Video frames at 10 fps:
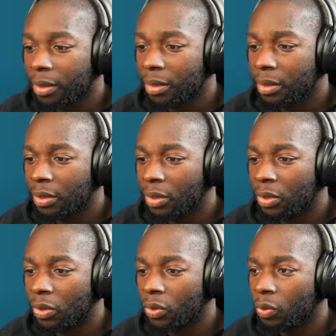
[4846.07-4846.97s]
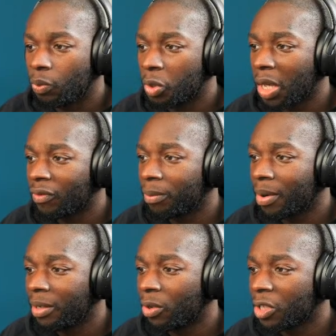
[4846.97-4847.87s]
So we don't have a
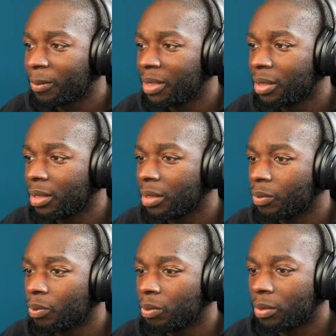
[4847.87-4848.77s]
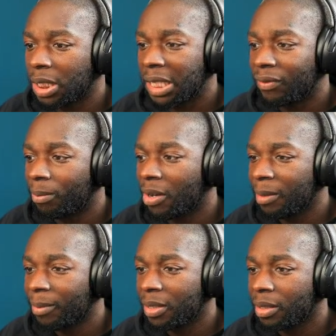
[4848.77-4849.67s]
brownie lost message, just have a brownie
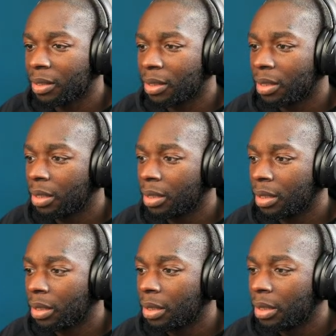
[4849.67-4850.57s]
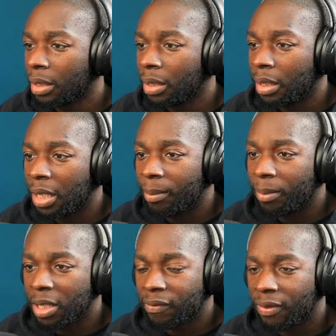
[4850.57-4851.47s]
message. And
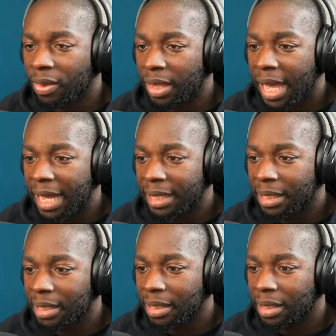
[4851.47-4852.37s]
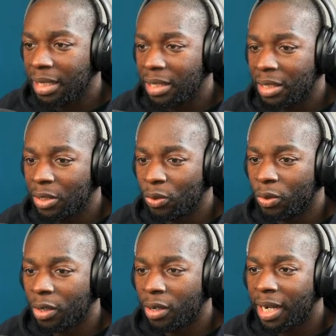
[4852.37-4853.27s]
because of that, these two
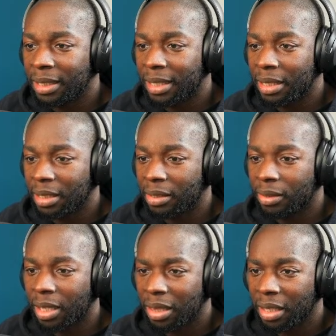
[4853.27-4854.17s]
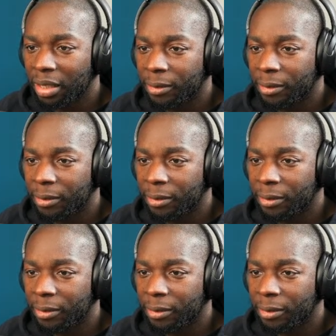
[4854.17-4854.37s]
are identical, I think.